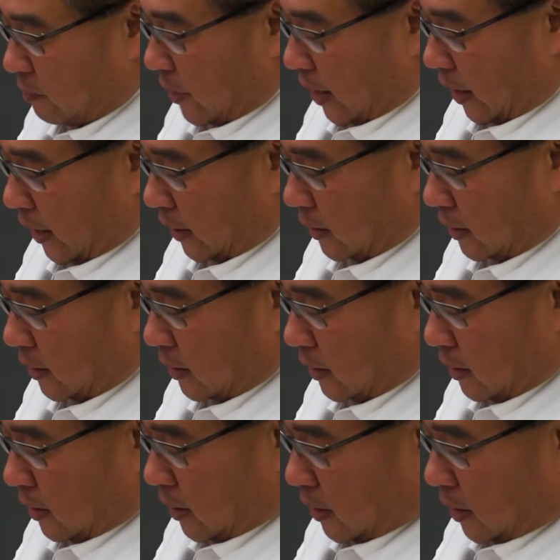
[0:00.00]
bag.
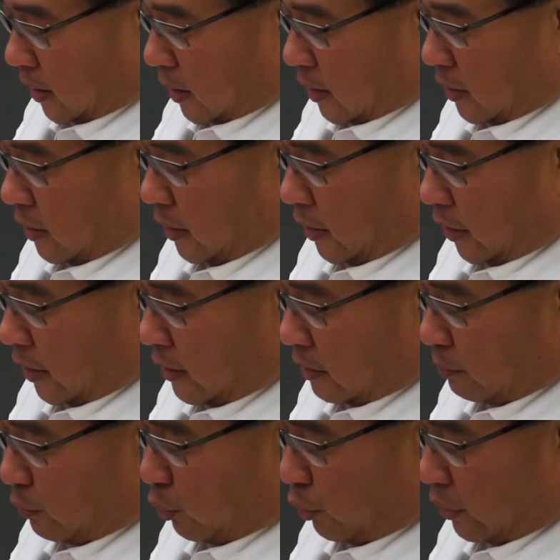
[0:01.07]
The other
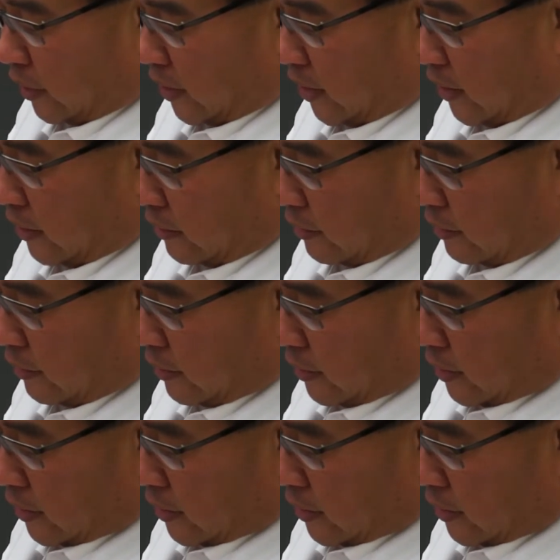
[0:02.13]
port here,